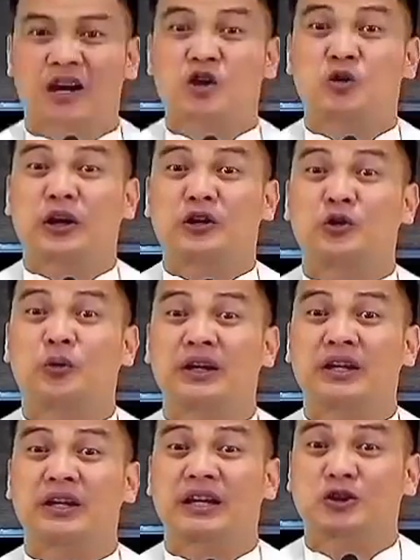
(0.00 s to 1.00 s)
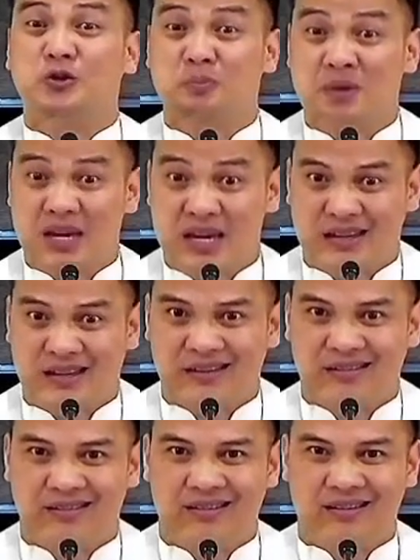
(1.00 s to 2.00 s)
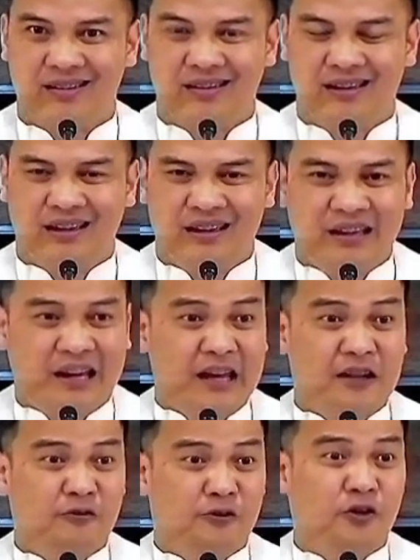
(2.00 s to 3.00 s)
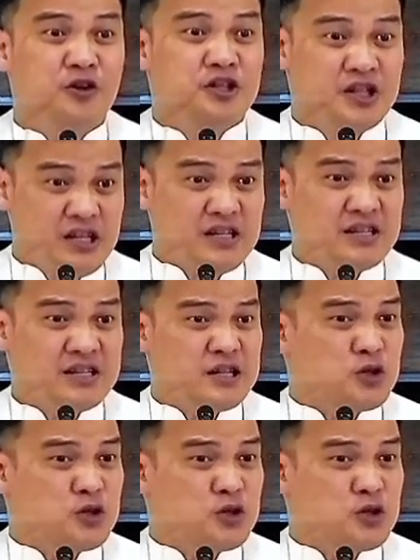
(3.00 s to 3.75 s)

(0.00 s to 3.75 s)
you are doing it to me." And for Jesus,